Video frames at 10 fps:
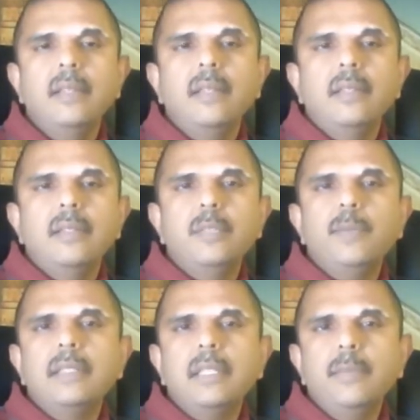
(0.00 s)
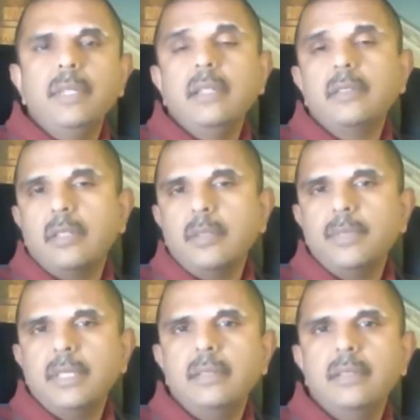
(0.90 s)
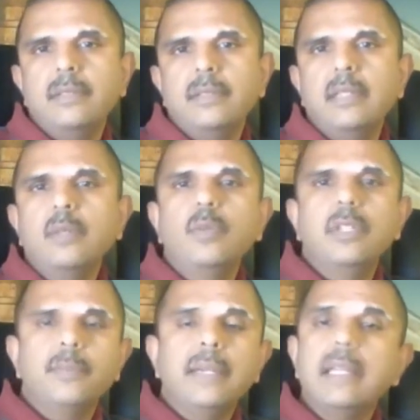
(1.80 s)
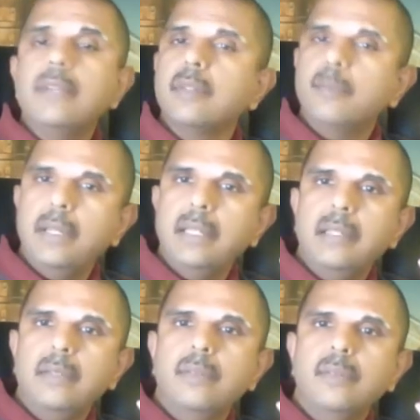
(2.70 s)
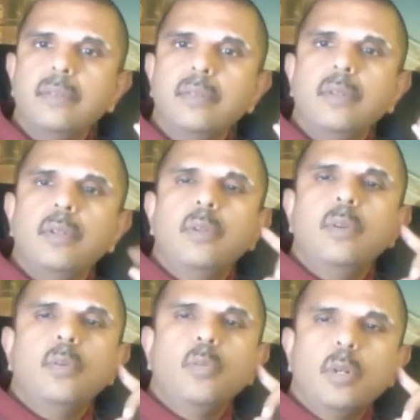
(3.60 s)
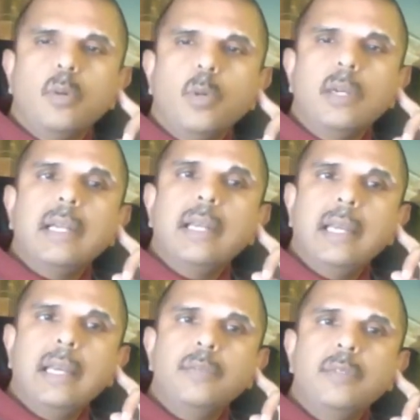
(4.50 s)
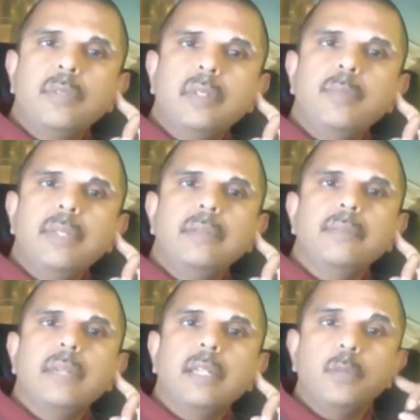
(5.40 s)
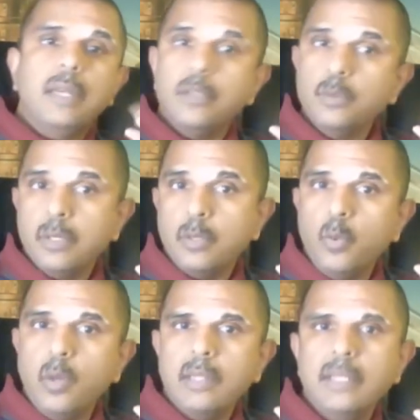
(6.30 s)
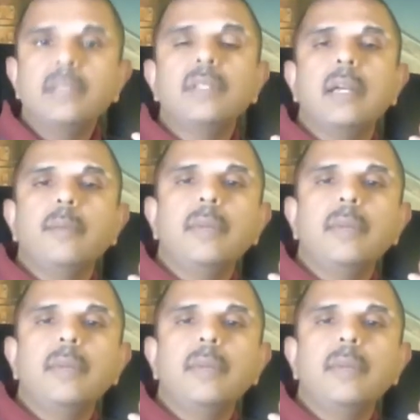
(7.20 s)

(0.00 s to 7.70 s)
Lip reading: Despite the limiting circumstances, I don't waste my life complaining. Whatever work I have in front of me, I try to do a quality job.